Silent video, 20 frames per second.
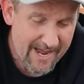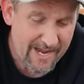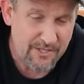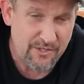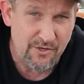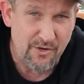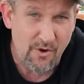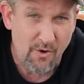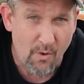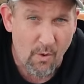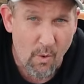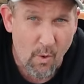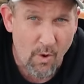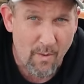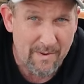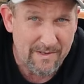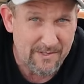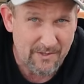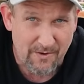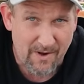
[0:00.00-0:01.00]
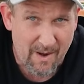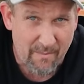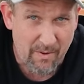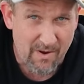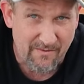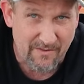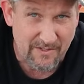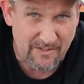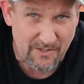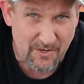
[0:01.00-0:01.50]
As you know, orbits are
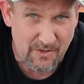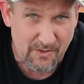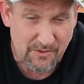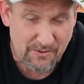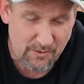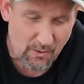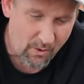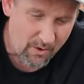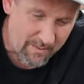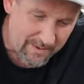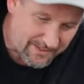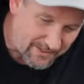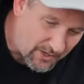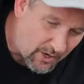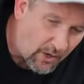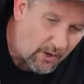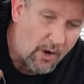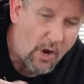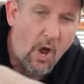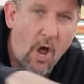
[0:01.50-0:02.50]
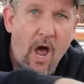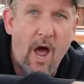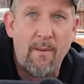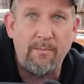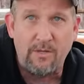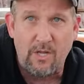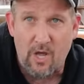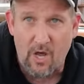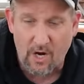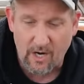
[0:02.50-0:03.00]
not perfect circles. Orbits are
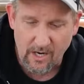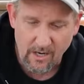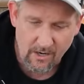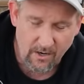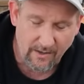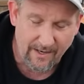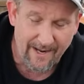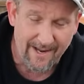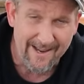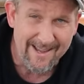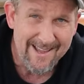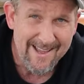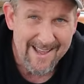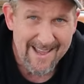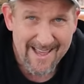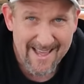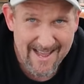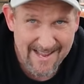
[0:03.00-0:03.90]
oblong, okay?